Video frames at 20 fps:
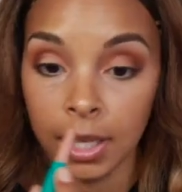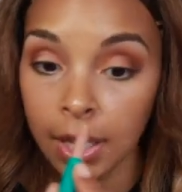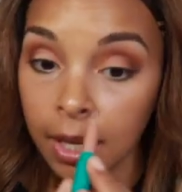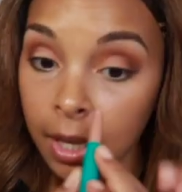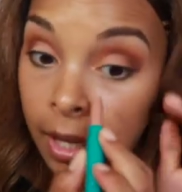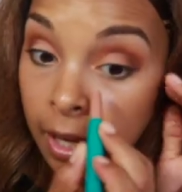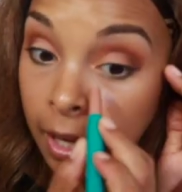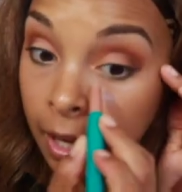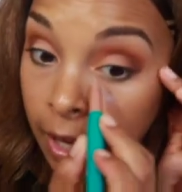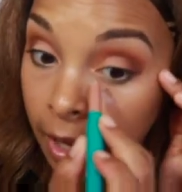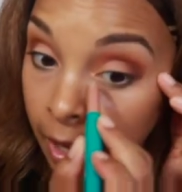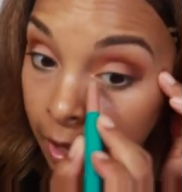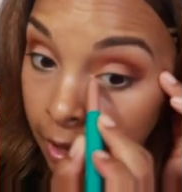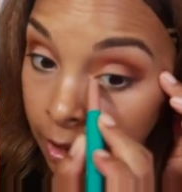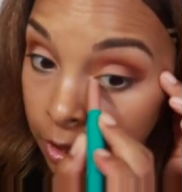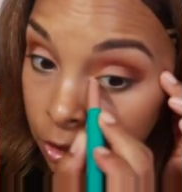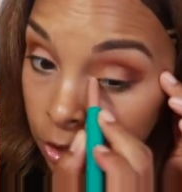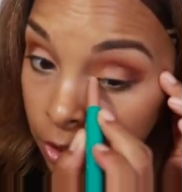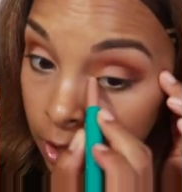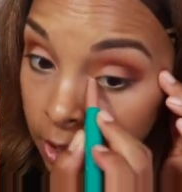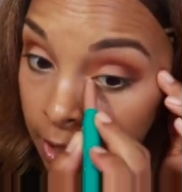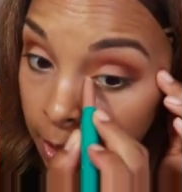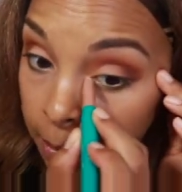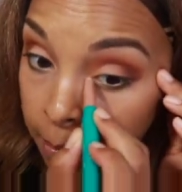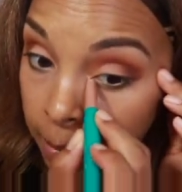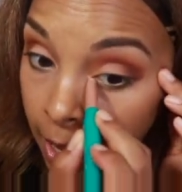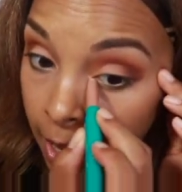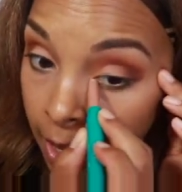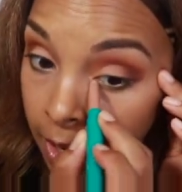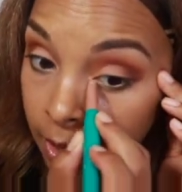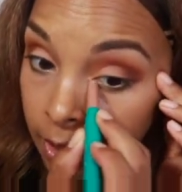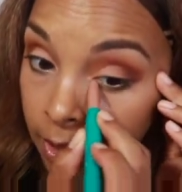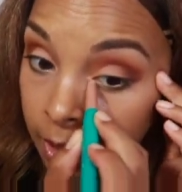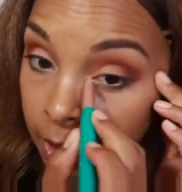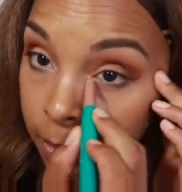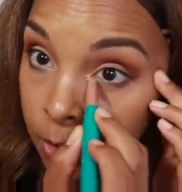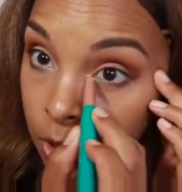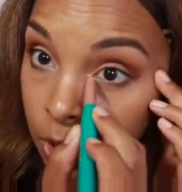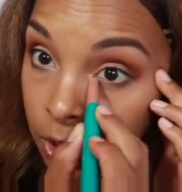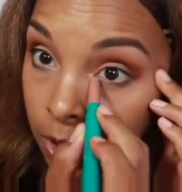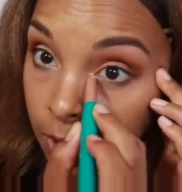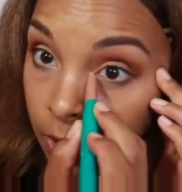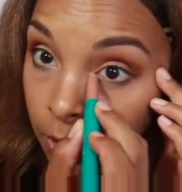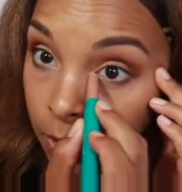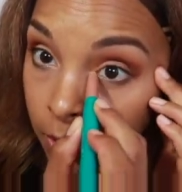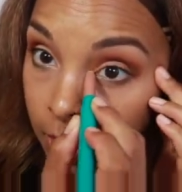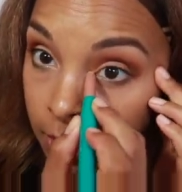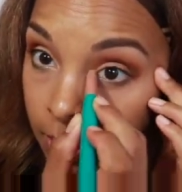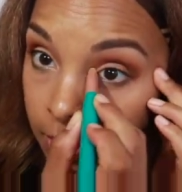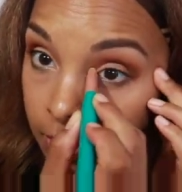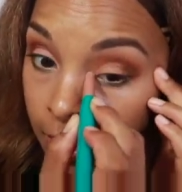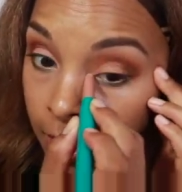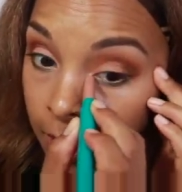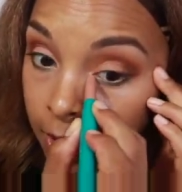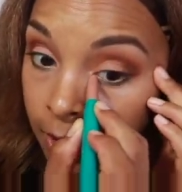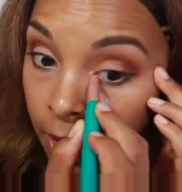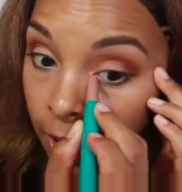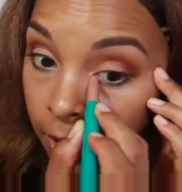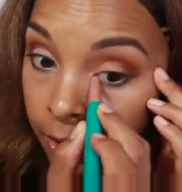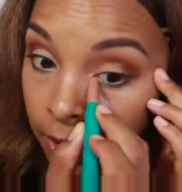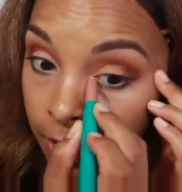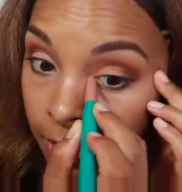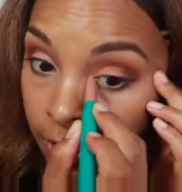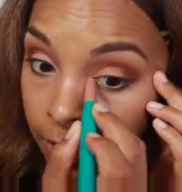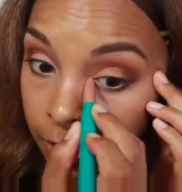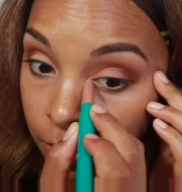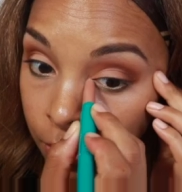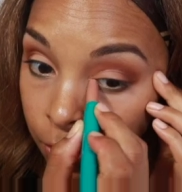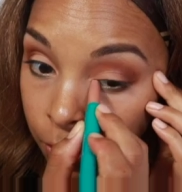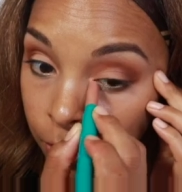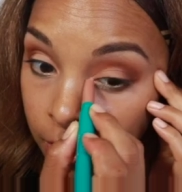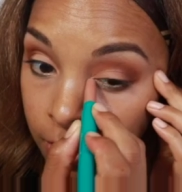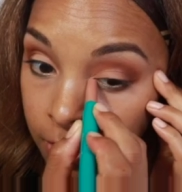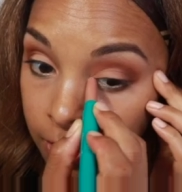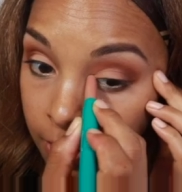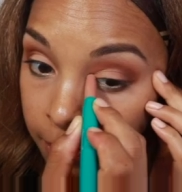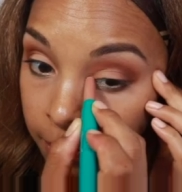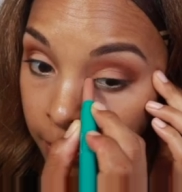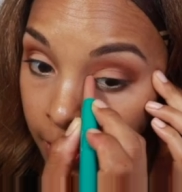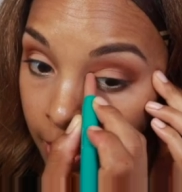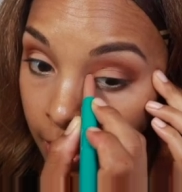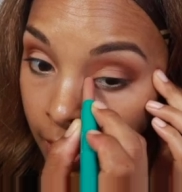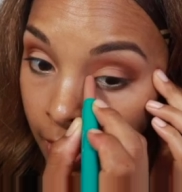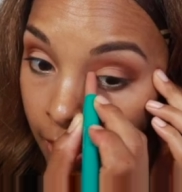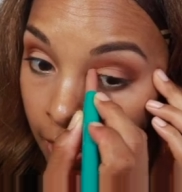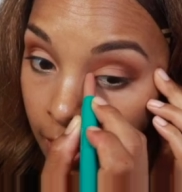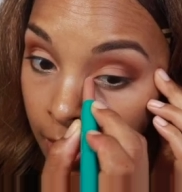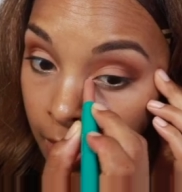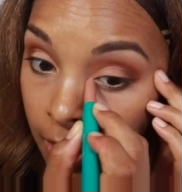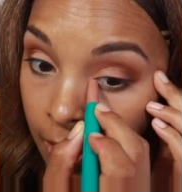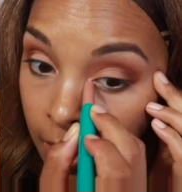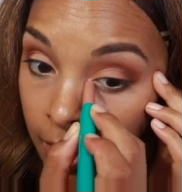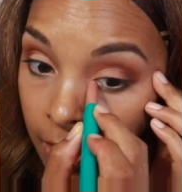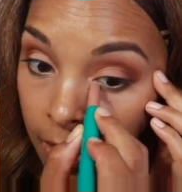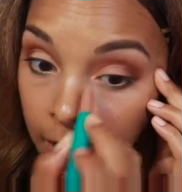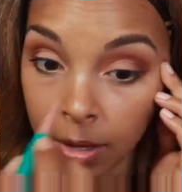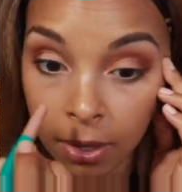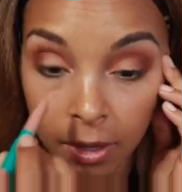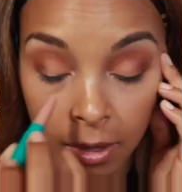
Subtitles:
And it's just a pen, and I'm just going to go ahead and take down the inner corners of my eye,